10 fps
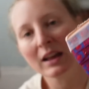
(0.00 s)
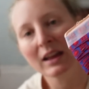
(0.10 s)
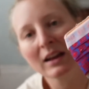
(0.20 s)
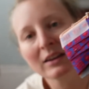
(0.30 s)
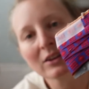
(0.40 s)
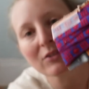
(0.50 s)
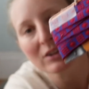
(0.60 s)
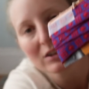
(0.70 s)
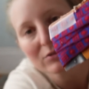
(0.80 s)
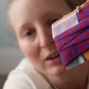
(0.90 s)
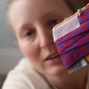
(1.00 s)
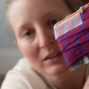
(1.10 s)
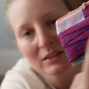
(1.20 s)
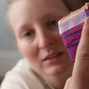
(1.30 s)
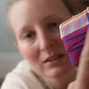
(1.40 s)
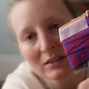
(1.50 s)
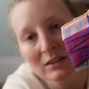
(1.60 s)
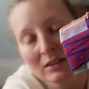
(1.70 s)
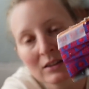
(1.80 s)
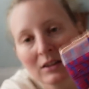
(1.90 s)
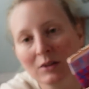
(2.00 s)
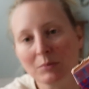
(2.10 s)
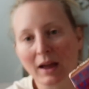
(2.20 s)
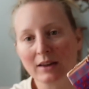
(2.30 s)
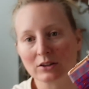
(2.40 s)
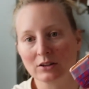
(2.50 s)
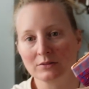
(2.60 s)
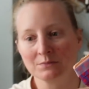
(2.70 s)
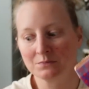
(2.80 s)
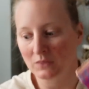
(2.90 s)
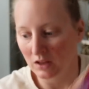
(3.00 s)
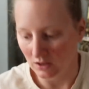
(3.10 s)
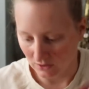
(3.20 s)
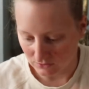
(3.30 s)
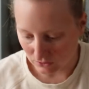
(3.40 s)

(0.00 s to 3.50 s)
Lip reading: and a very fun pattern. So